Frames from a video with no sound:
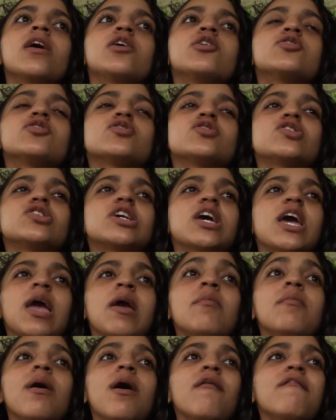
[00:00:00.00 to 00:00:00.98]
So she
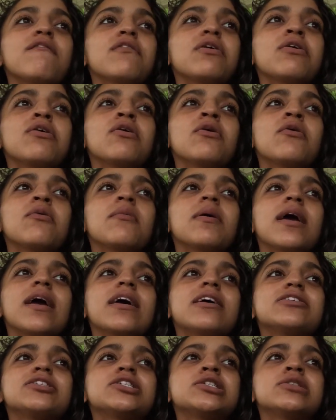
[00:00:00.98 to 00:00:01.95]
came in my room
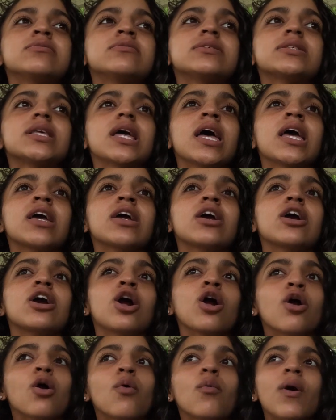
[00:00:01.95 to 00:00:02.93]
and she was like,
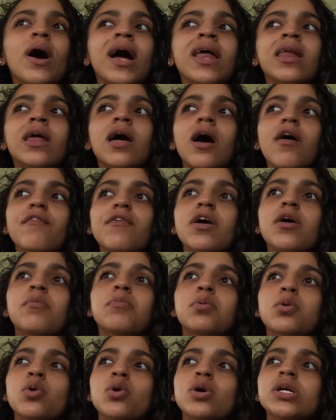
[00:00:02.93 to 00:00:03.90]
girl, why the other
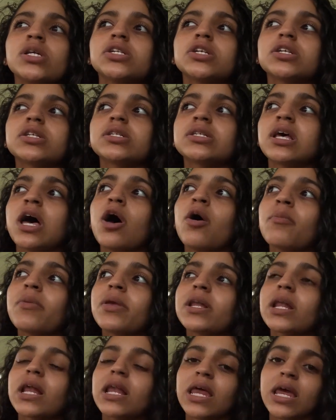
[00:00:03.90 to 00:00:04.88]
employee just telling
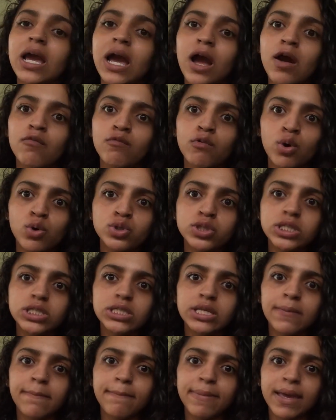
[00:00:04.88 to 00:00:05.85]
me that they got
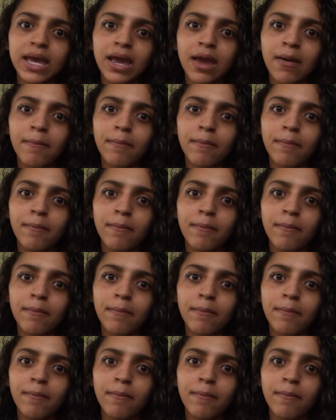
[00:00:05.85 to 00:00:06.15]
roaches and bed